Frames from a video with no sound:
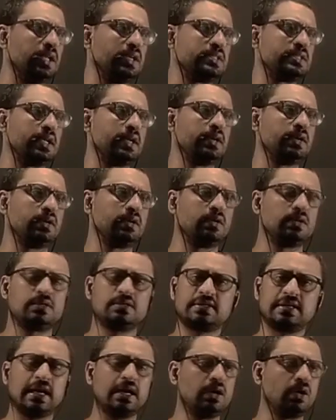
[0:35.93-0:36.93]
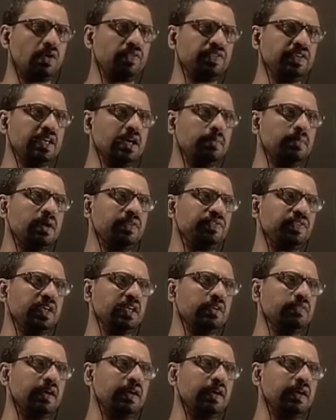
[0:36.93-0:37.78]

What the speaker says: there is a cell of EMF